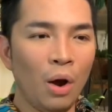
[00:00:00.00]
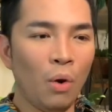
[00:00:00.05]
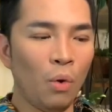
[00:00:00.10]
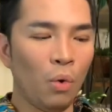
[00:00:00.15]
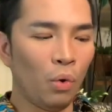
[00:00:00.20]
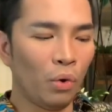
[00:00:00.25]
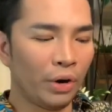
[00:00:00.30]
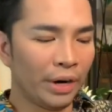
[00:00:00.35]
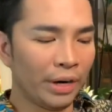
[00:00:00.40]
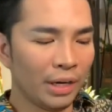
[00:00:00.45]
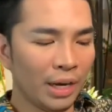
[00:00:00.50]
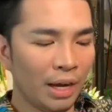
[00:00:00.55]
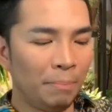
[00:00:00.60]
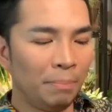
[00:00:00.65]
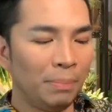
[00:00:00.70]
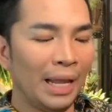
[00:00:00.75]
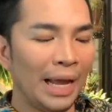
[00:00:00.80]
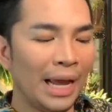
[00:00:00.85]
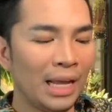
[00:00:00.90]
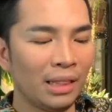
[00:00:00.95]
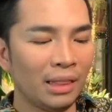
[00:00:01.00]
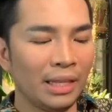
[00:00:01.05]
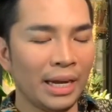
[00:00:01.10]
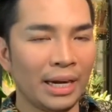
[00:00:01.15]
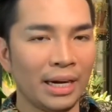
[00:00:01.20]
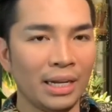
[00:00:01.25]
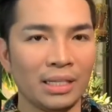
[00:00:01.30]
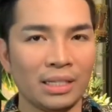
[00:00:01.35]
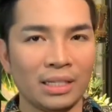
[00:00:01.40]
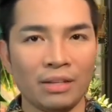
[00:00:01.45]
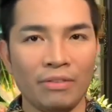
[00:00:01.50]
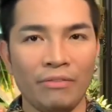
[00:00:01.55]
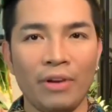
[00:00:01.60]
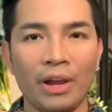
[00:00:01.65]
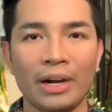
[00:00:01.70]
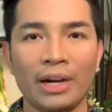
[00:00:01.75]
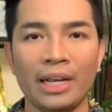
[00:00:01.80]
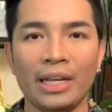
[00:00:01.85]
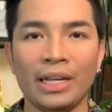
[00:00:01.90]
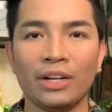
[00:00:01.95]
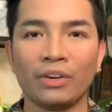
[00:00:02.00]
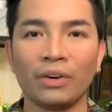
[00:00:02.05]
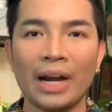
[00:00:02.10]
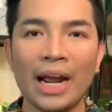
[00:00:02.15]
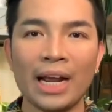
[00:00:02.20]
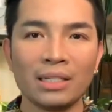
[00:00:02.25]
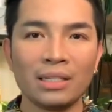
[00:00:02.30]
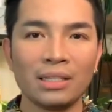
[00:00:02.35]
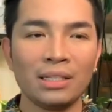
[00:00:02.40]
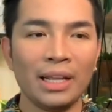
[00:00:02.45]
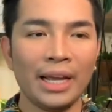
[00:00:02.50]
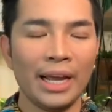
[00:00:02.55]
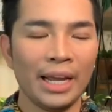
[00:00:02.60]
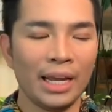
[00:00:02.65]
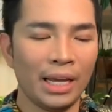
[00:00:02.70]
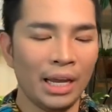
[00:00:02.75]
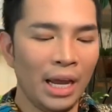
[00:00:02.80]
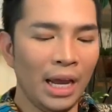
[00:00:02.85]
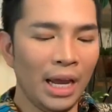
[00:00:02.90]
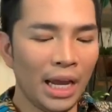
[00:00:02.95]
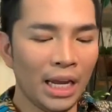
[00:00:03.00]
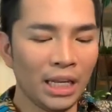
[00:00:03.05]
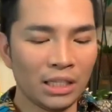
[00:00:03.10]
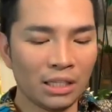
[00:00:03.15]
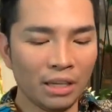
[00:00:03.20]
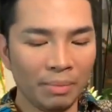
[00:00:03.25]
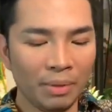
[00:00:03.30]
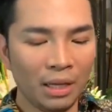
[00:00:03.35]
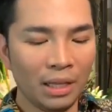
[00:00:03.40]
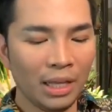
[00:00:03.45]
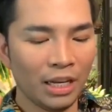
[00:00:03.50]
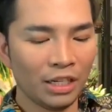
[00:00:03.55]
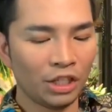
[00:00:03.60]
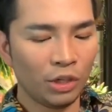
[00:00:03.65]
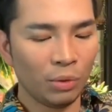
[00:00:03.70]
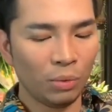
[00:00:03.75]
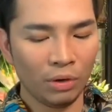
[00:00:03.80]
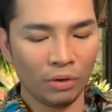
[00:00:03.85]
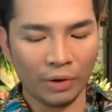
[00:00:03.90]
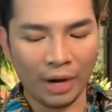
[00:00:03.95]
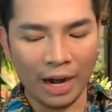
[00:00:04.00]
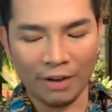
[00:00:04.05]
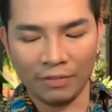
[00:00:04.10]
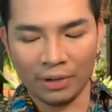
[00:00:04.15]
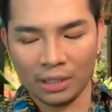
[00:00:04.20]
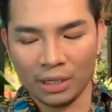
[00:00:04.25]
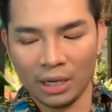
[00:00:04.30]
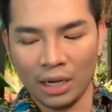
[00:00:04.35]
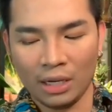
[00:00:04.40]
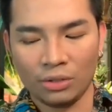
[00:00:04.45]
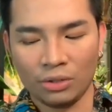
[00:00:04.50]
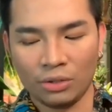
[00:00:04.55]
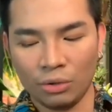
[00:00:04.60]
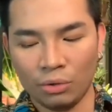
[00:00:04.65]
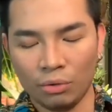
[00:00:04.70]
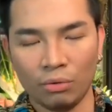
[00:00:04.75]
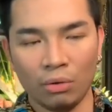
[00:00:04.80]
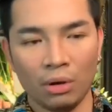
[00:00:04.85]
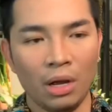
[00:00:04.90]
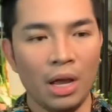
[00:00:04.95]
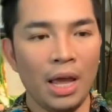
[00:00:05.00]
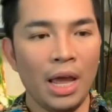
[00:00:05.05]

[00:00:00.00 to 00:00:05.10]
or a plant that is very grass-like, it's something that she will gravitate to.